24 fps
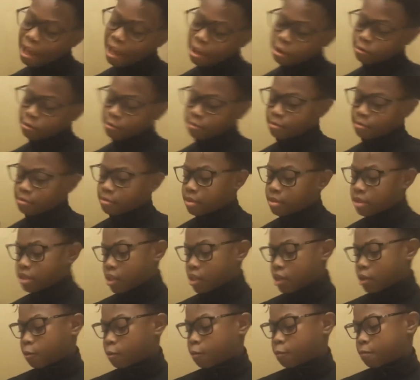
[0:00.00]
oh
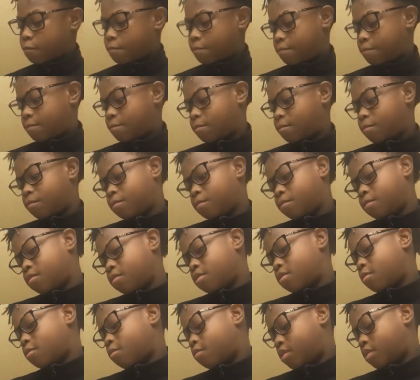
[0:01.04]
so
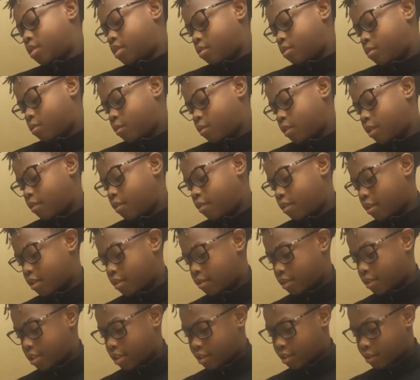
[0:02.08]
what school you go
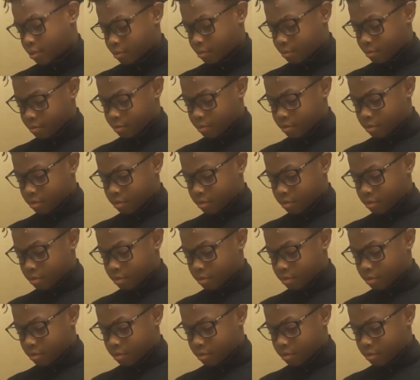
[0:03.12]
to